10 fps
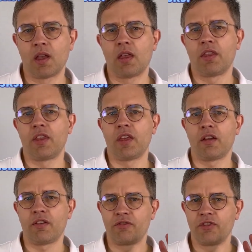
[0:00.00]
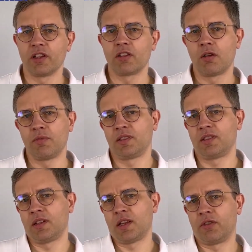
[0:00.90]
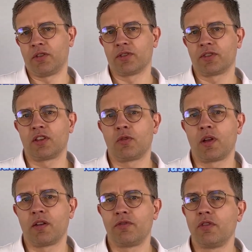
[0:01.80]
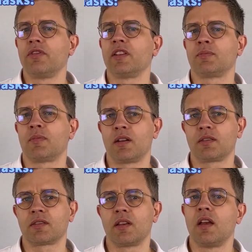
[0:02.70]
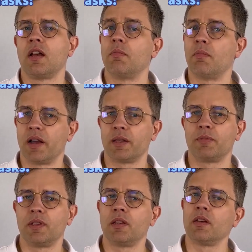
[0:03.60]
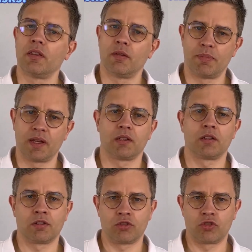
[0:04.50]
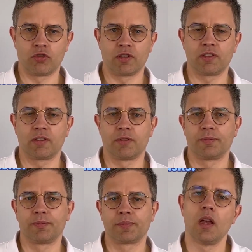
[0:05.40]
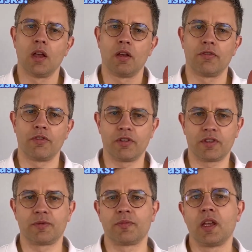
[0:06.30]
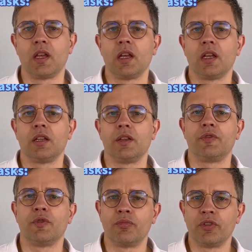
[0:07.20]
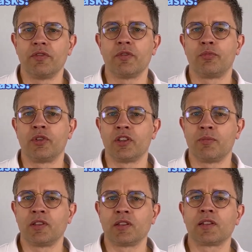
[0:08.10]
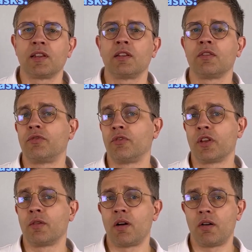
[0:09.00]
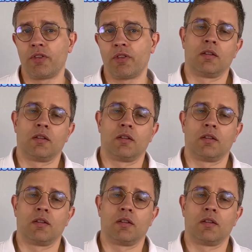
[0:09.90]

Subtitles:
There are three common scenarios where a full face mask might be the better choice. First, if you breathe predominantly through your mouth.